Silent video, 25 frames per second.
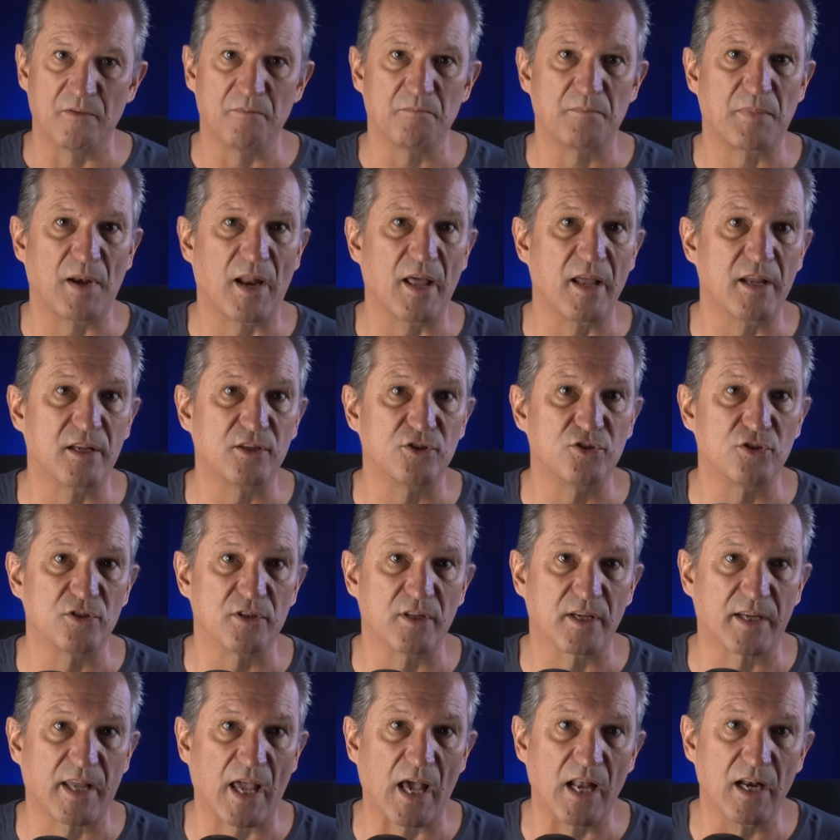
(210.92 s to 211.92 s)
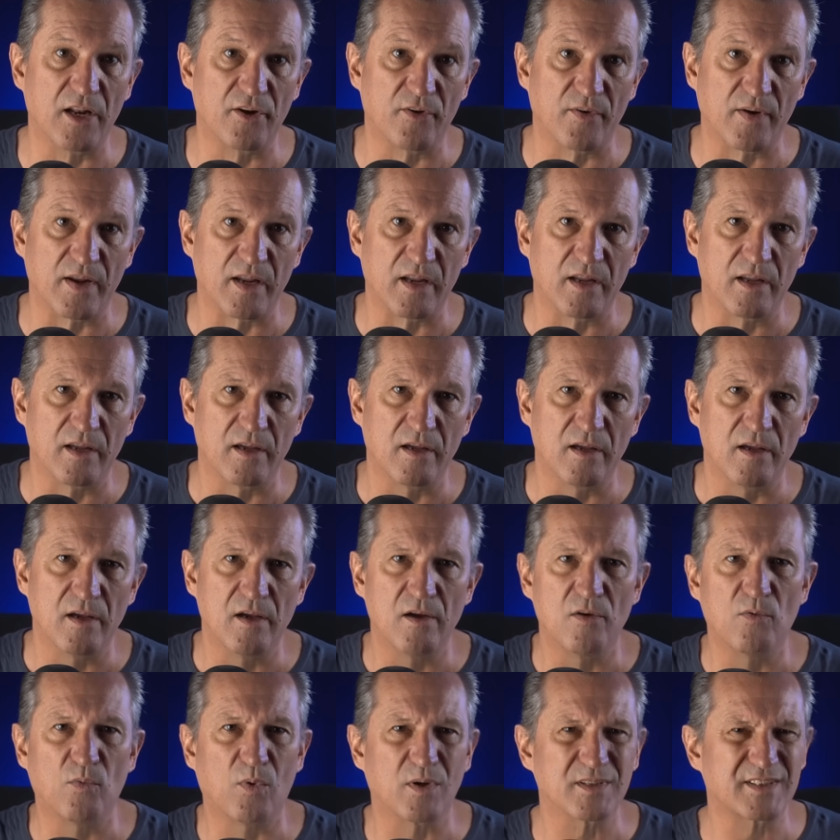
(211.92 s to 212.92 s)
playing to the gallery,
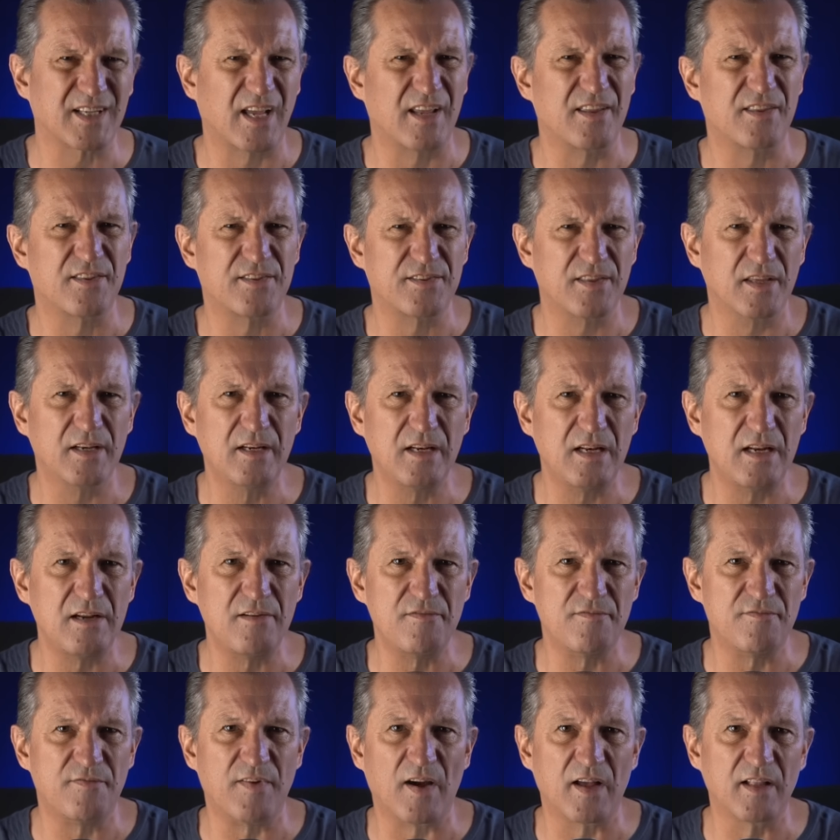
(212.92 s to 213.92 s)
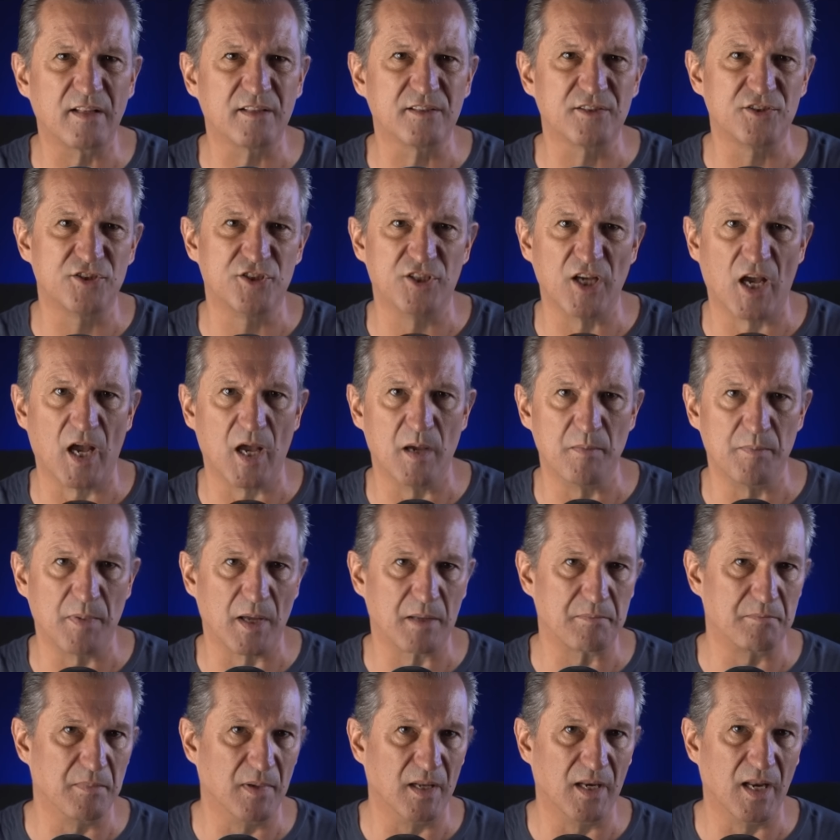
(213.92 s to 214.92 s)
was a thinly veiled jab
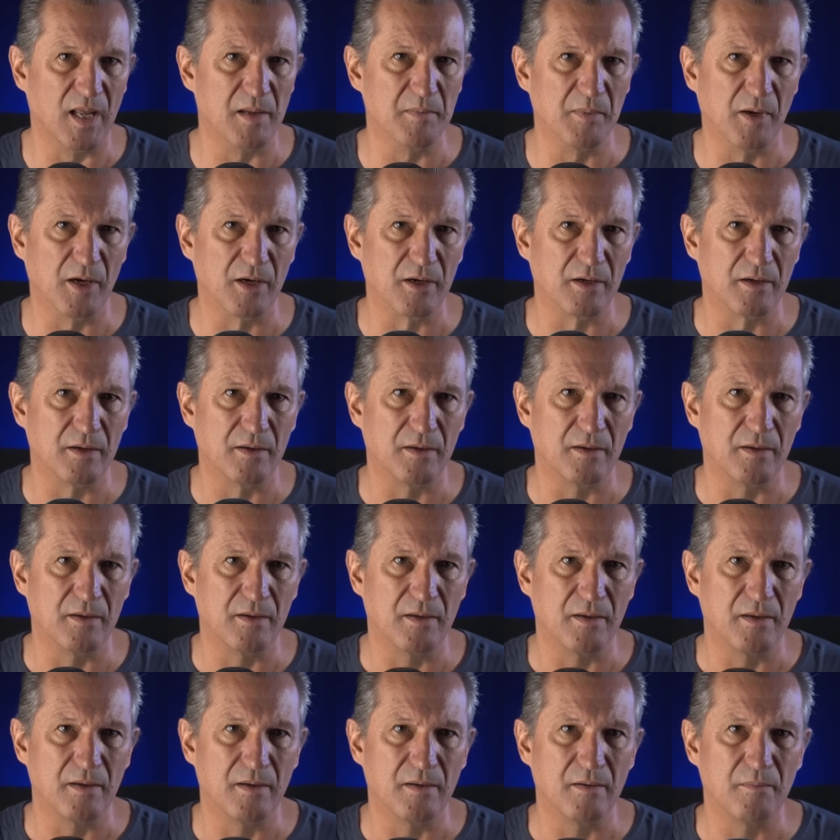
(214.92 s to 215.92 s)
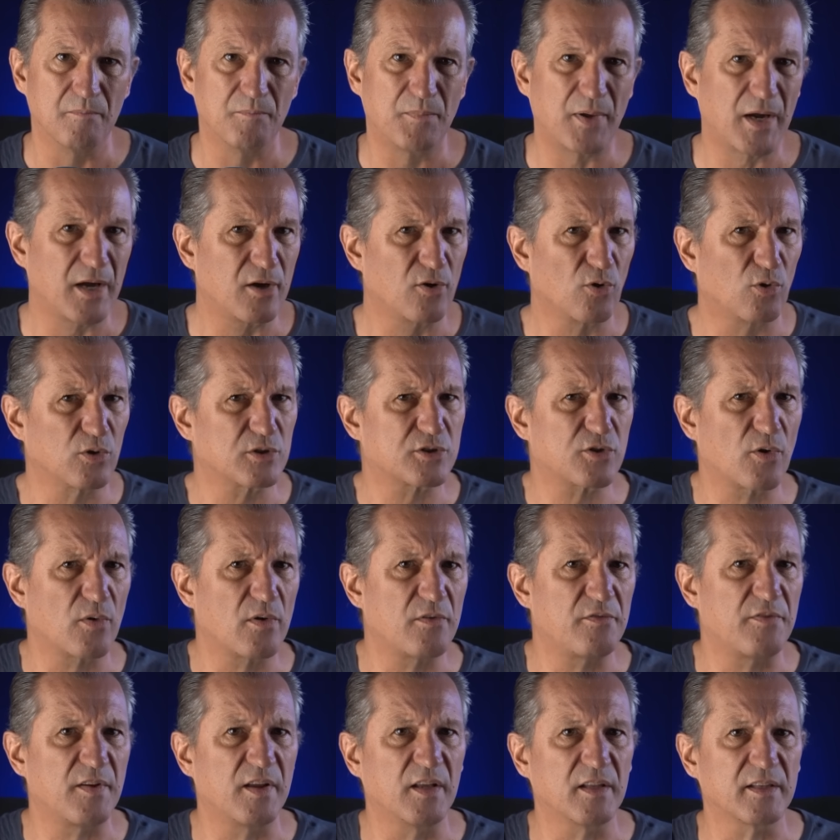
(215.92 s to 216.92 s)
at Malema, but it also
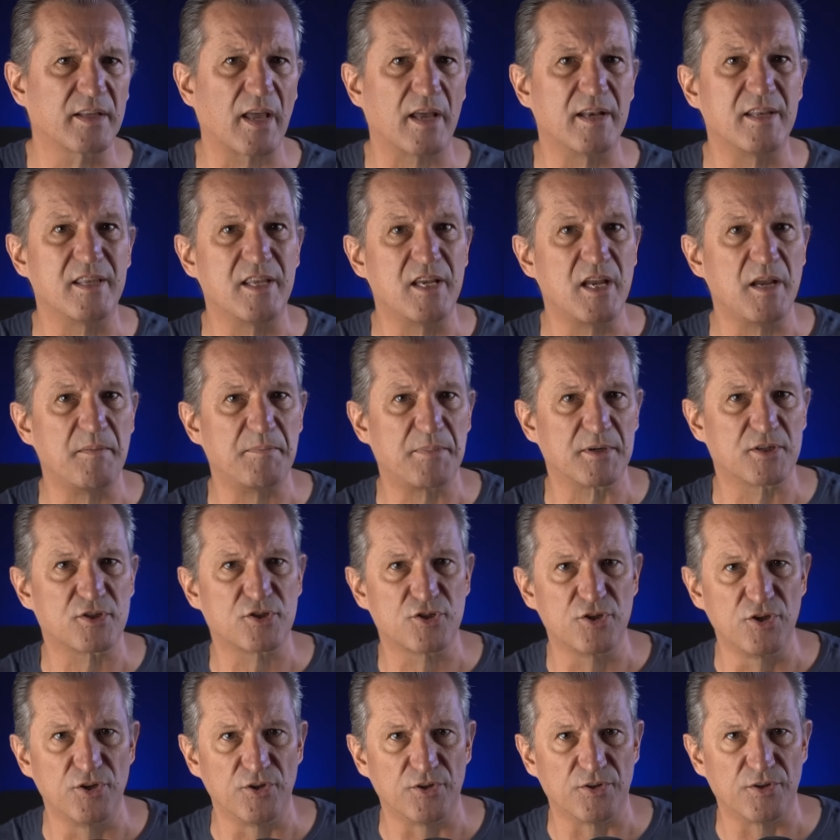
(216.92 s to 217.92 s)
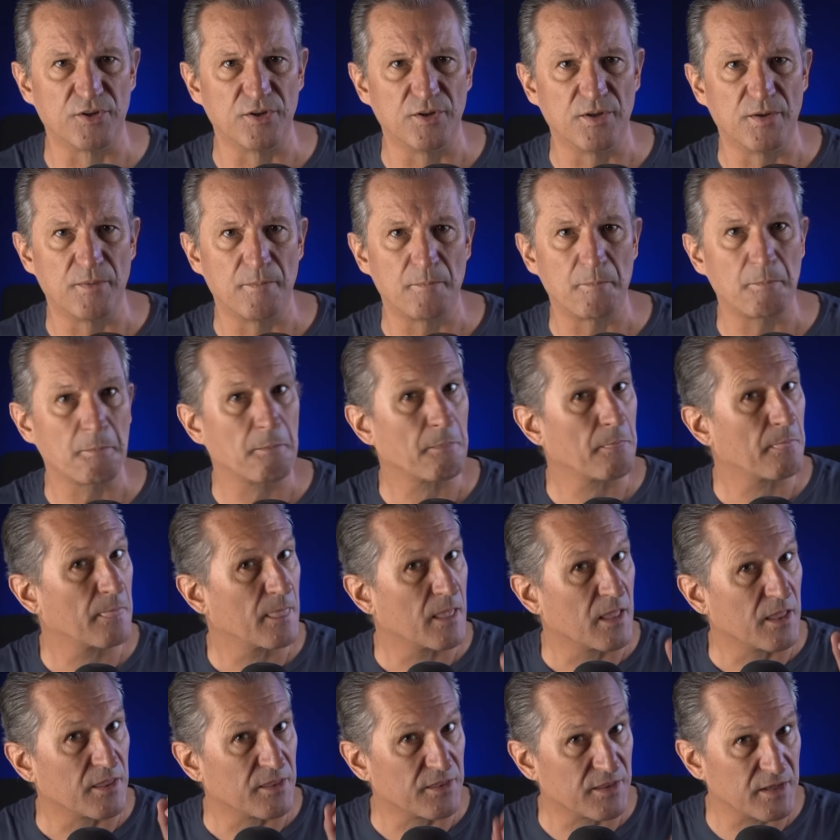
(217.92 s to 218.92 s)
revealed a deeper truth.
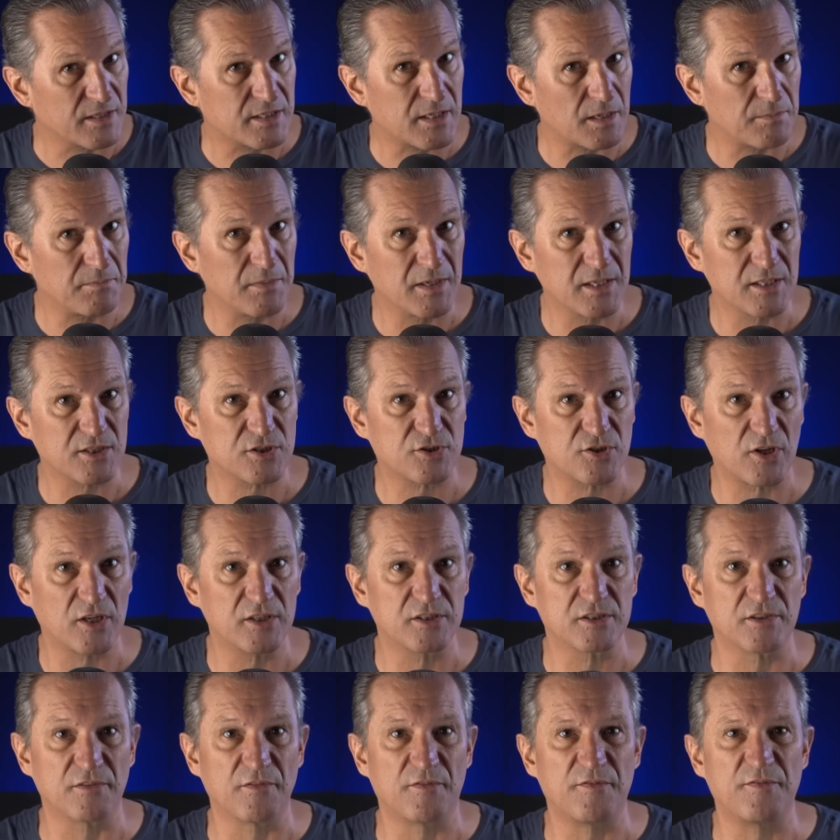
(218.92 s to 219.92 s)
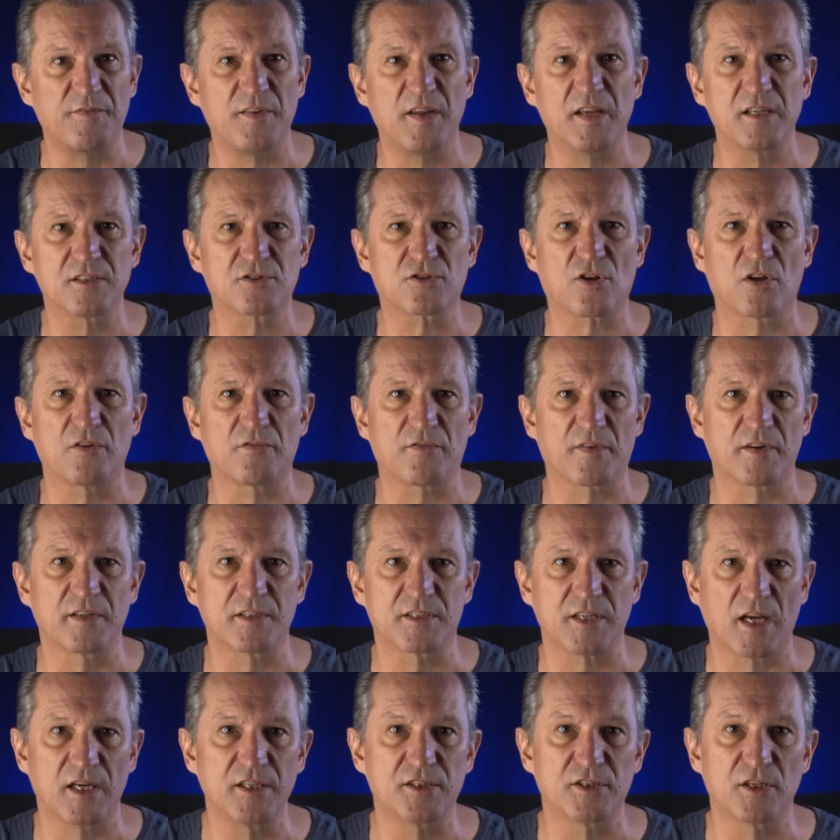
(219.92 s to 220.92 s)
This administration fears
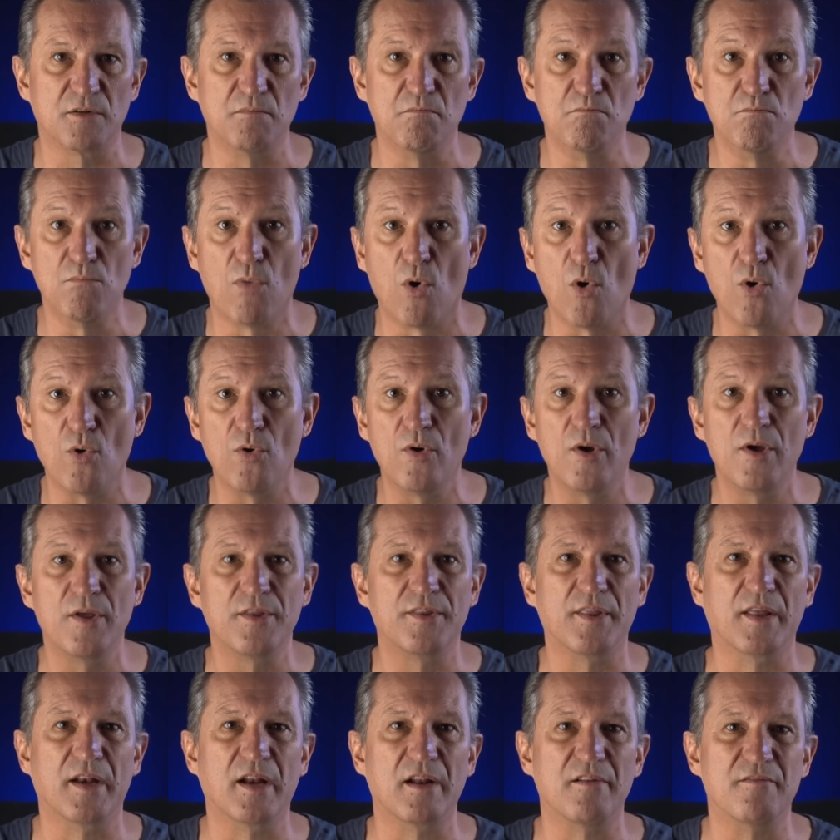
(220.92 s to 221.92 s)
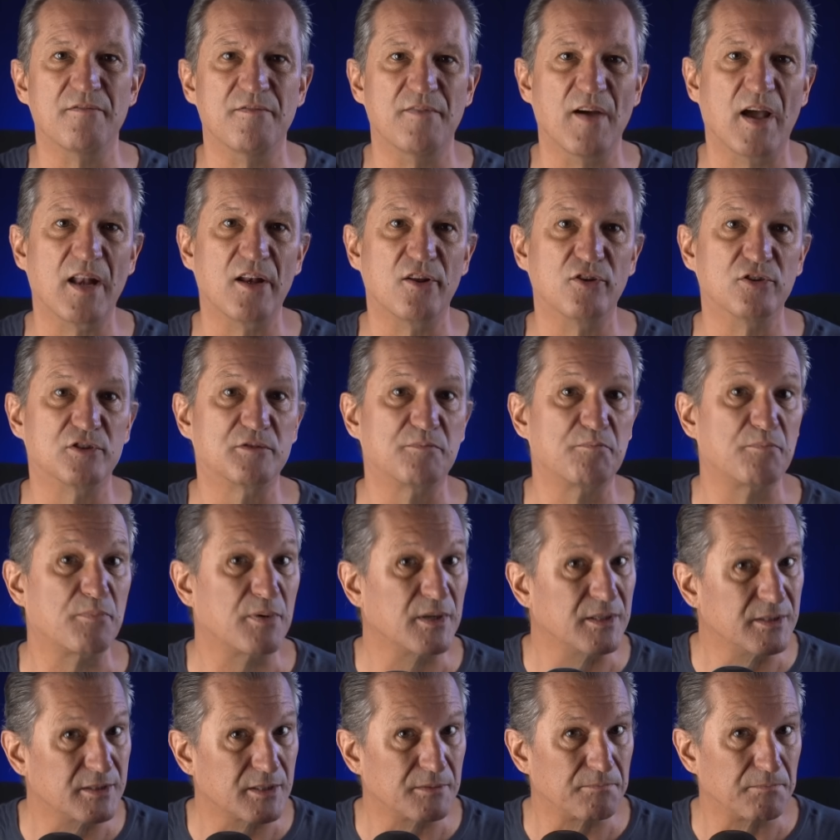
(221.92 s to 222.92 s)
confrontation more than it values
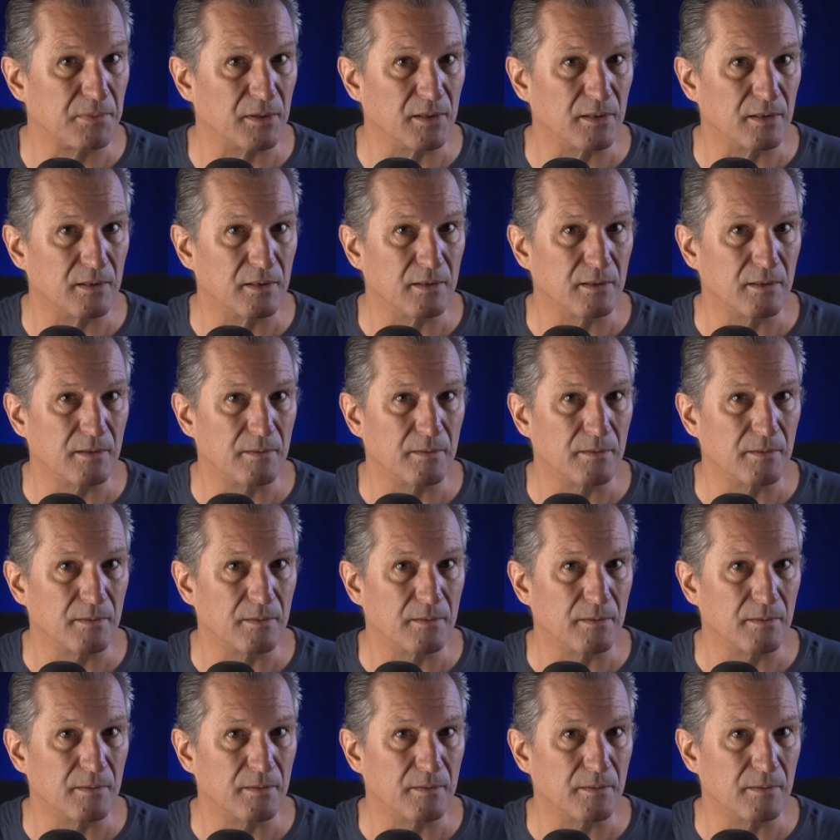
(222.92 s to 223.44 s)
principle.